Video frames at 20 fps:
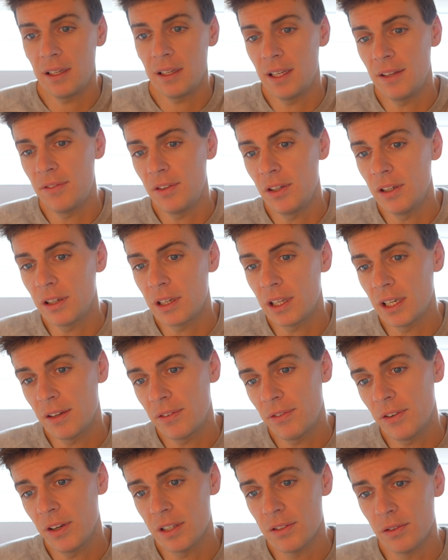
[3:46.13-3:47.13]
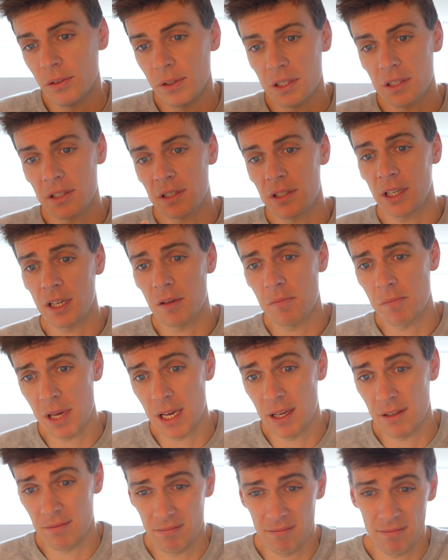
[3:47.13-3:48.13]
If you look at it, first of all, it's just like a
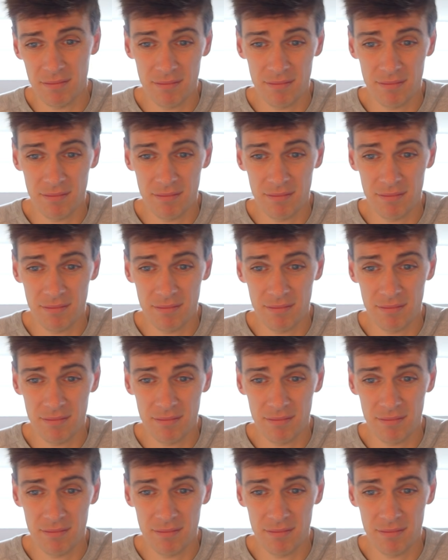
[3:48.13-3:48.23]
big